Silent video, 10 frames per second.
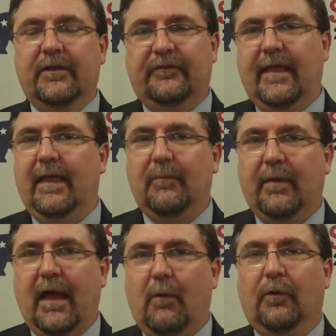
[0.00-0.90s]
stay in
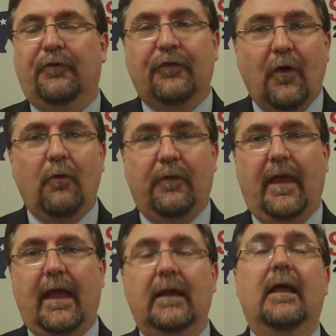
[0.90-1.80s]
power so
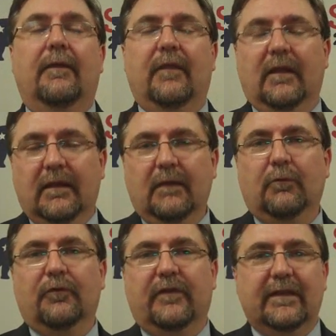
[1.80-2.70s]
that the
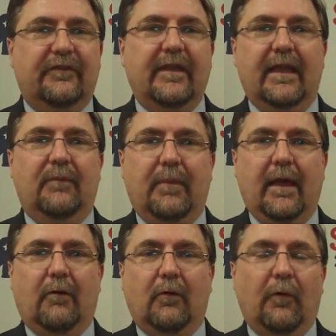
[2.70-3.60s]
liberals can stay in power.